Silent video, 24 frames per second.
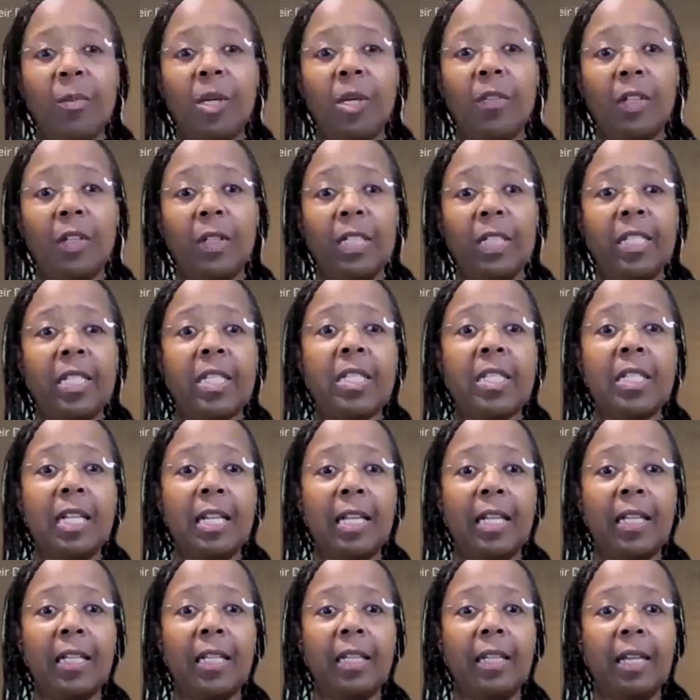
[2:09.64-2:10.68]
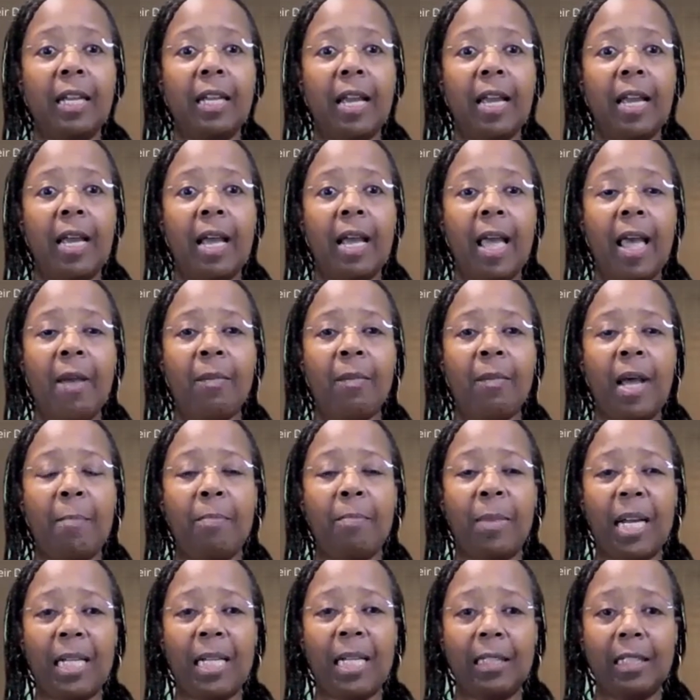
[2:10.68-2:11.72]
on the listening. And
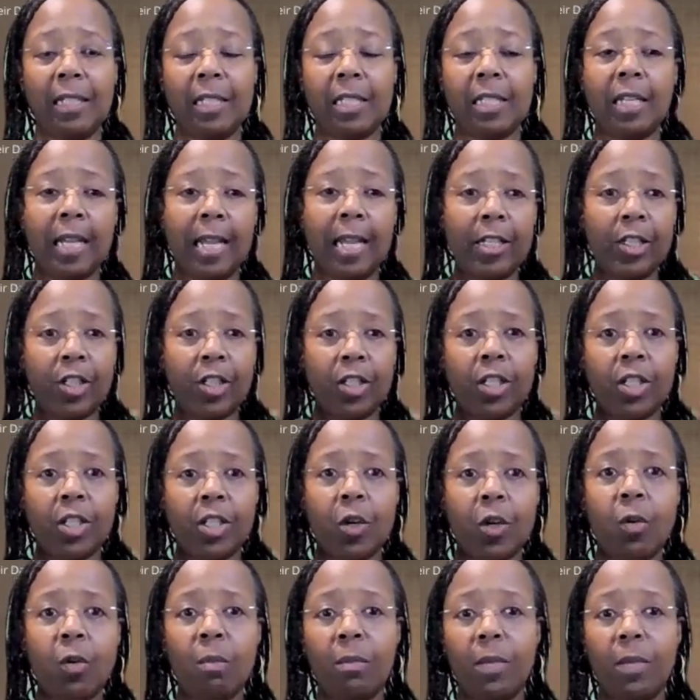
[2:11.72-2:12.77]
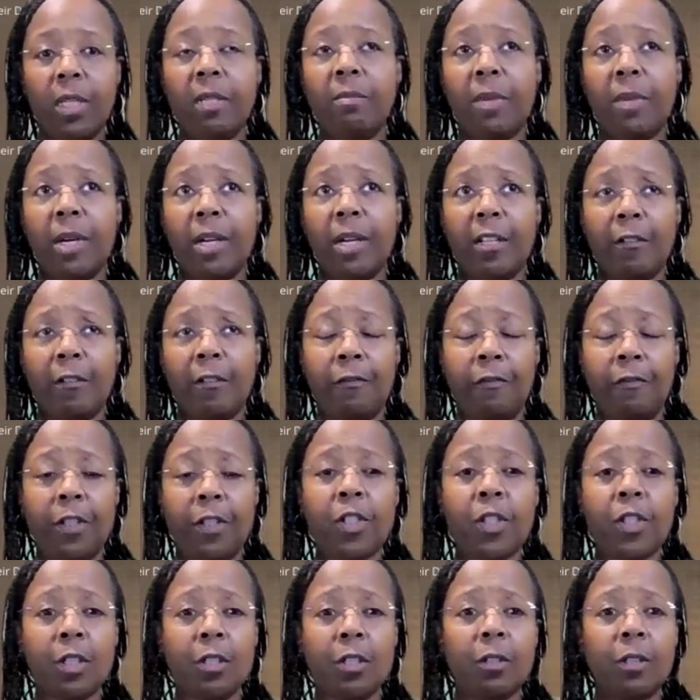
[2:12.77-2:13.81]
by listening, I just don't mean by your
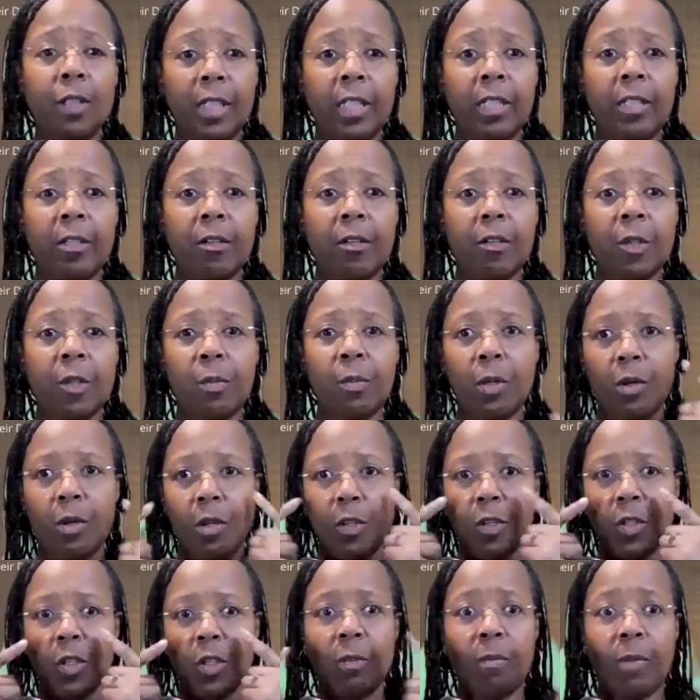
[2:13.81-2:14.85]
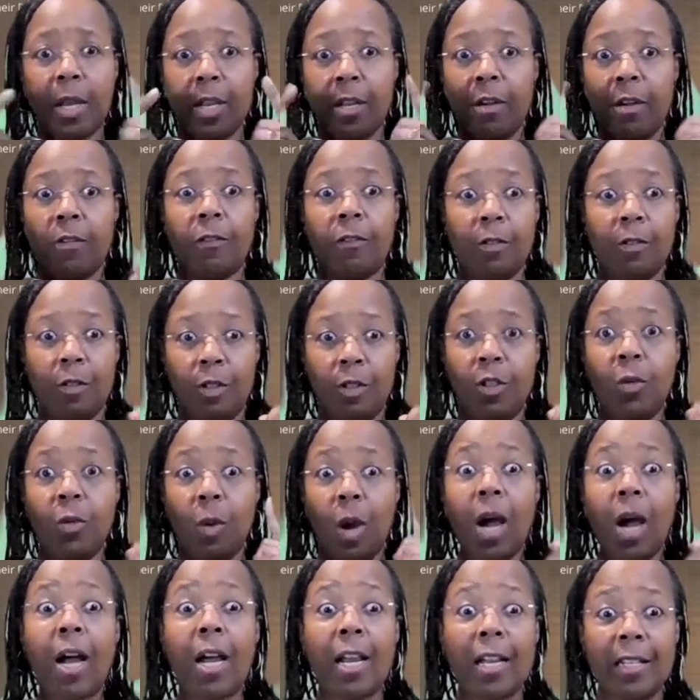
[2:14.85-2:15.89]
physical ears, but also by your two
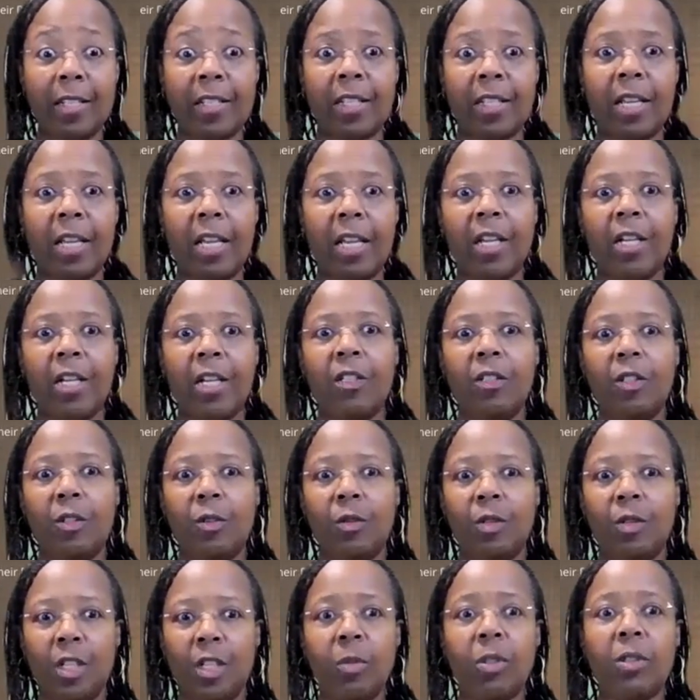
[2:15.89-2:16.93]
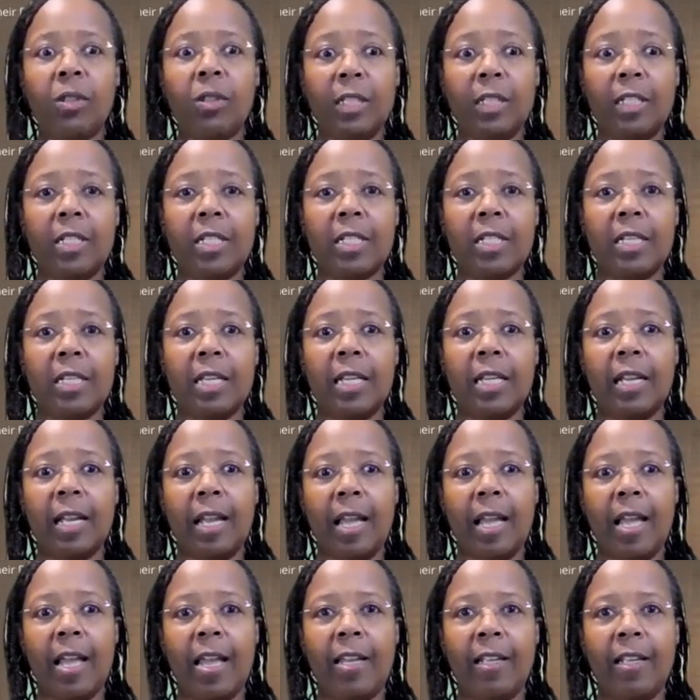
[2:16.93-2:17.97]
eyes. Do double listening
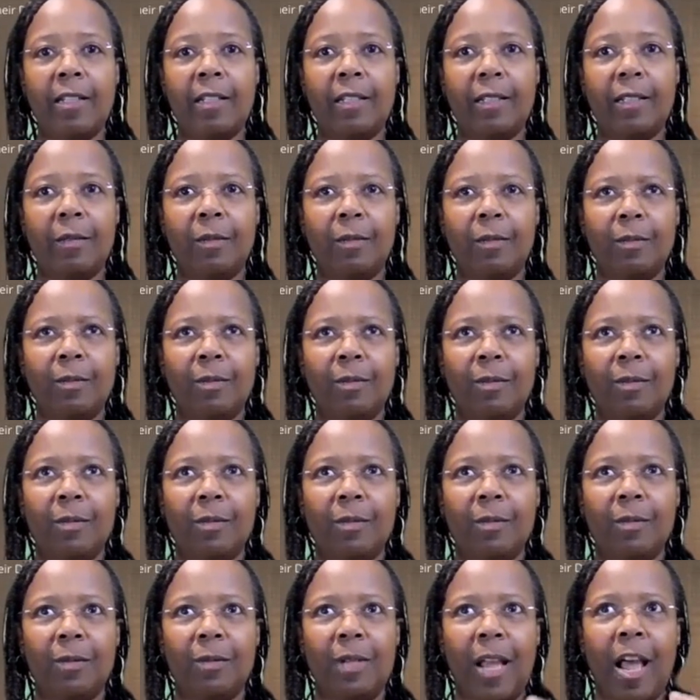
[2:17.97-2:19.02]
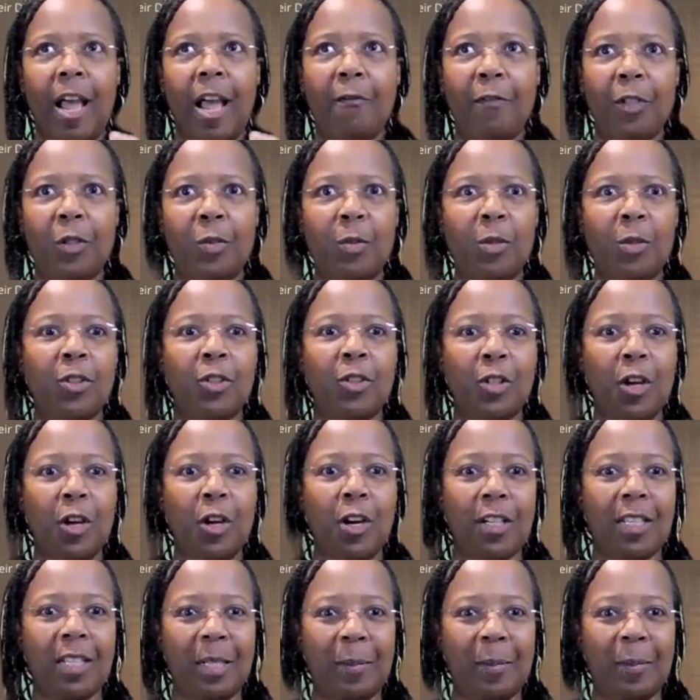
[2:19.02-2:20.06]
and half as much
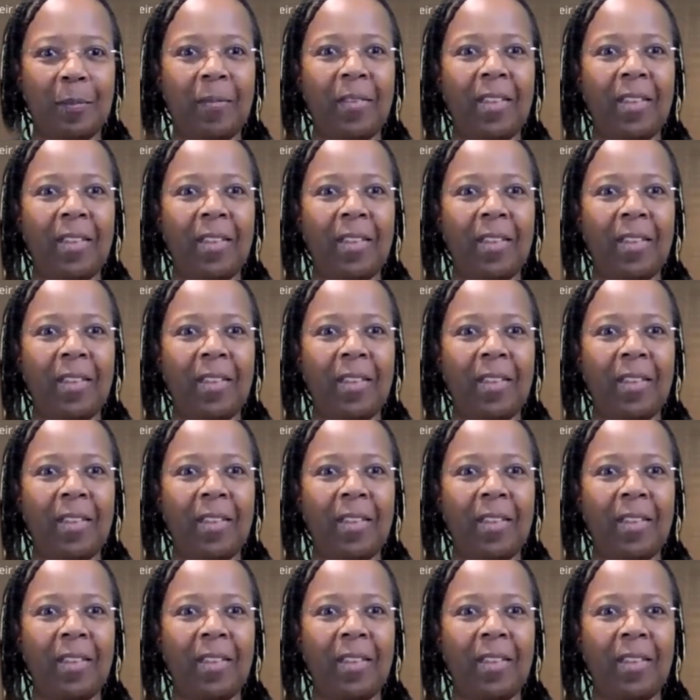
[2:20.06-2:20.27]
talking